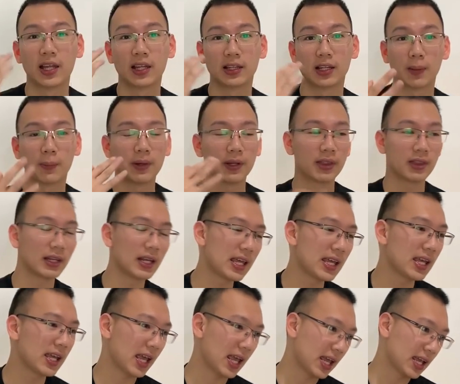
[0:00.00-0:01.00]
Number
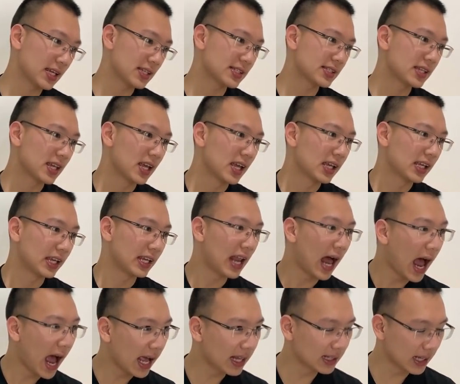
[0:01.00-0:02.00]
three is,
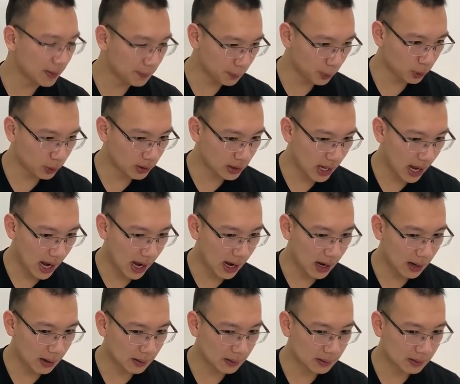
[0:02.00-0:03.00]
kinahanglan po
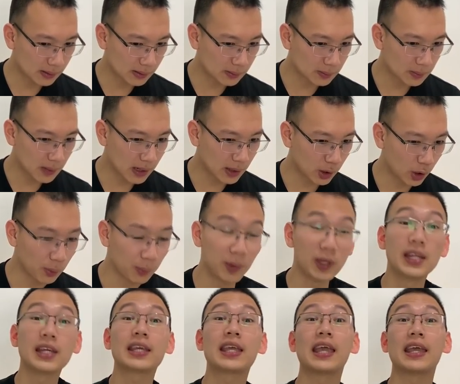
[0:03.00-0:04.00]
na
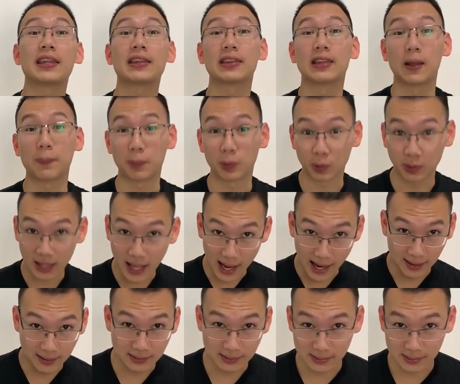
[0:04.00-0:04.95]
mag-communicate na po ta.